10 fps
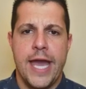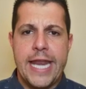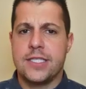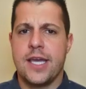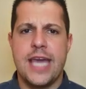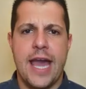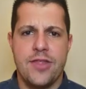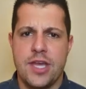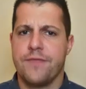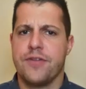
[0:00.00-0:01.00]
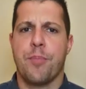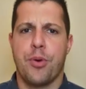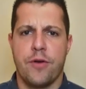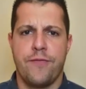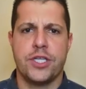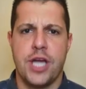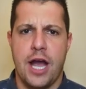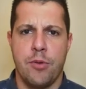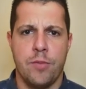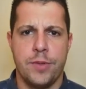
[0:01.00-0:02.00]
And it's like, yeah, I think if the perfect
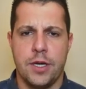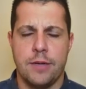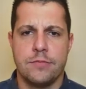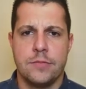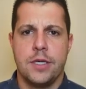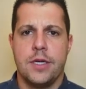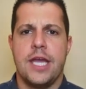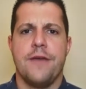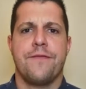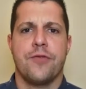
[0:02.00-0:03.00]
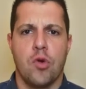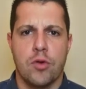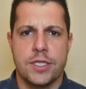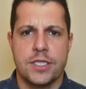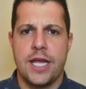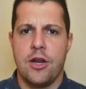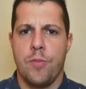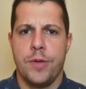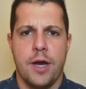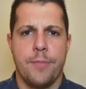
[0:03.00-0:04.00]
job opened up, if Florida State
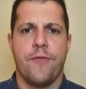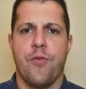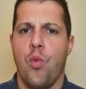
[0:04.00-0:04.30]
opened up, if